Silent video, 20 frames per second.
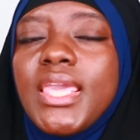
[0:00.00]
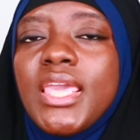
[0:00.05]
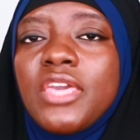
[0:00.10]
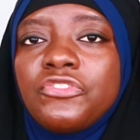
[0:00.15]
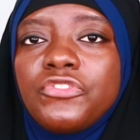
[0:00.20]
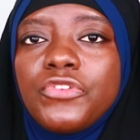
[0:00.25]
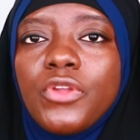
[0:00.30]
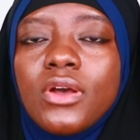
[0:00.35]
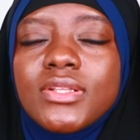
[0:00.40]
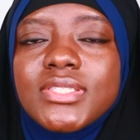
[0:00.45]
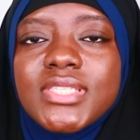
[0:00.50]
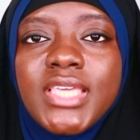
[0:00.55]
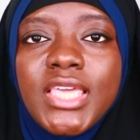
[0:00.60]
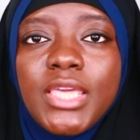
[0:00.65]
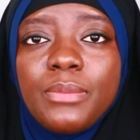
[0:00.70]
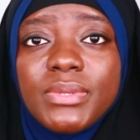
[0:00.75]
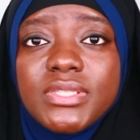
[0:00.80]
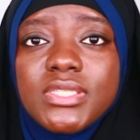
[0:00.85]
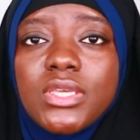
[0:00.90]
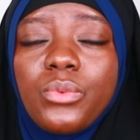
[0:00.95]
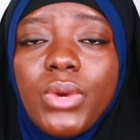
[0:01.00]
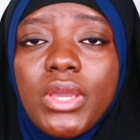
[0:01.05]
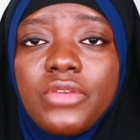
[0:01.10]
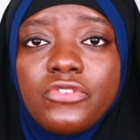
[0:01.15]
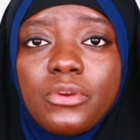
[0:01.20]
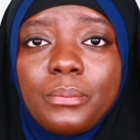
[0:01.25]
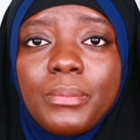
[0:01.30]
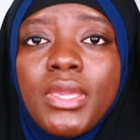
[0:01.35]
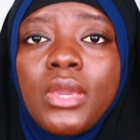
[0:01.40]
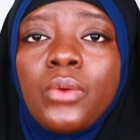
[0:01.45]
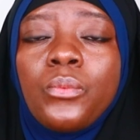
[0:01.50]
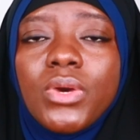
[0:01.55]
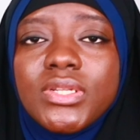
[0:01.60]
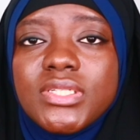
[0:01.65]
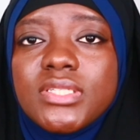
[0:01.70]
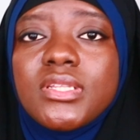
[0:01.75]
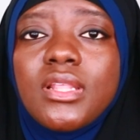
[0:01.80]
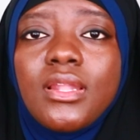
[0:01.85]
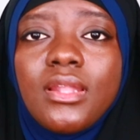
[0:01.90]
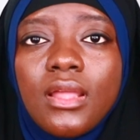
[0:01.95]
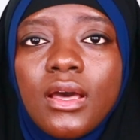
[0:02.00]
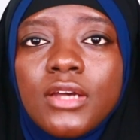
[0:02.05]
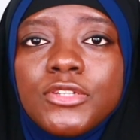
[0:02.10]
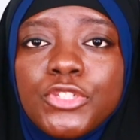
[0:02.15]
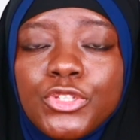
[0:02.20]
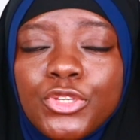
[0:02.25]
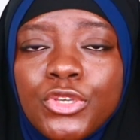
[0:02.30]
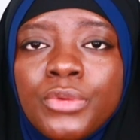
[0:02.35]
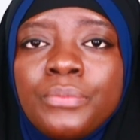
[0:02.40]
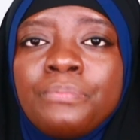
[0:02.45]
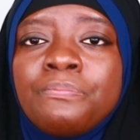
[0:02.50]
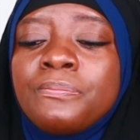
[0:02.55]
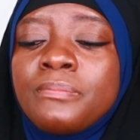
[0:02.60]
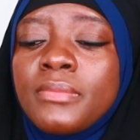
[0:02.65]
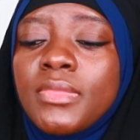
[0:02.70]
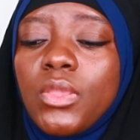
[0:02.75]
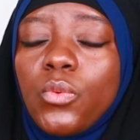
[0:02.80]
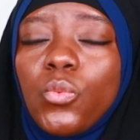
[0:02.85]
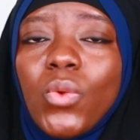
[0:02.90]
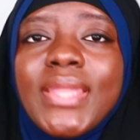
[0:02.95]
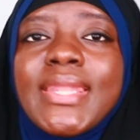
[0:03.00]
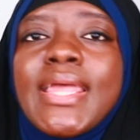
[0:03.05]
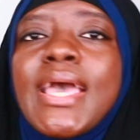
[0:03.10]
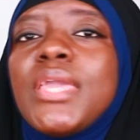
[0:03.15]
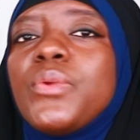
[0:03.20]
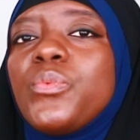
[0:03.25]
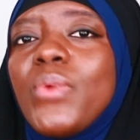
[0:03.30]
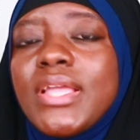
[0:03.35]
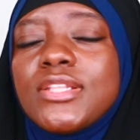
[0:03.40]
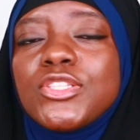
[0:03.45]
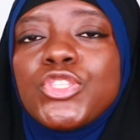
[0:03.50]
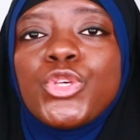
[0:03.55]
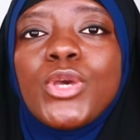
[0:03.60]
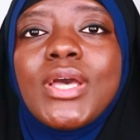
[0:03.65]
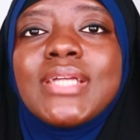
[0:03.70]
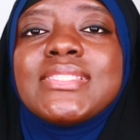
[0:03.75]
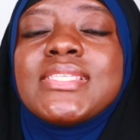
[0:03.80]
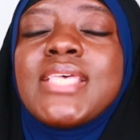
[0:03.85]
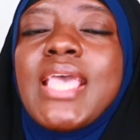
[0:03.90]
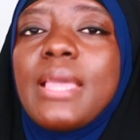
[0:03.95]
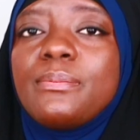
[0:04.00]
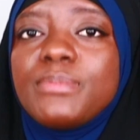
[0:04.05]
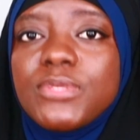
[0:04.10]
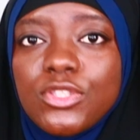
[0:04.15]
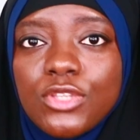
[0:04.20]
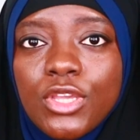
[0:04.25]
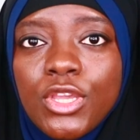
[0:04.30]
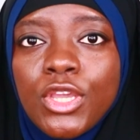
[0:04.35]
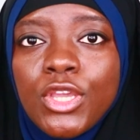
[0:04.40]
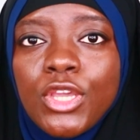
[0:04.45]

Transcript: If not, keep it away from me. And what did Allah do? When I went to attempt